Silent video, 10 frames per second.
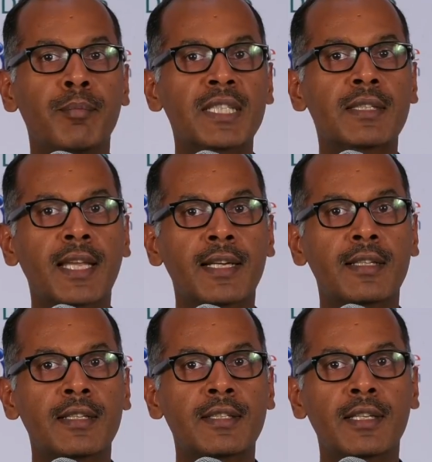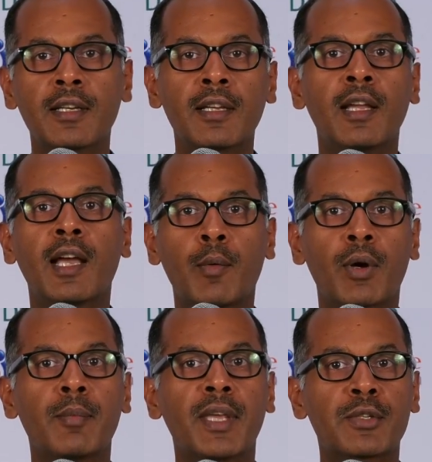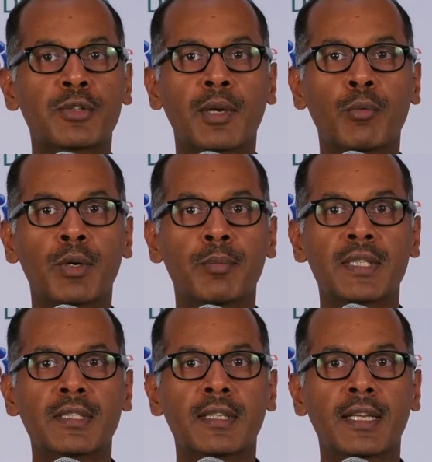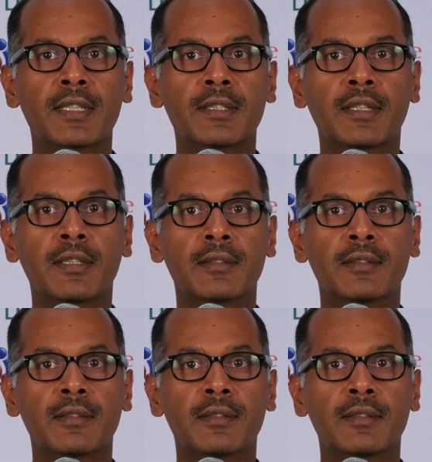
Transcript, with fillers: missed that this year. I want to make sure I won't miss it next year.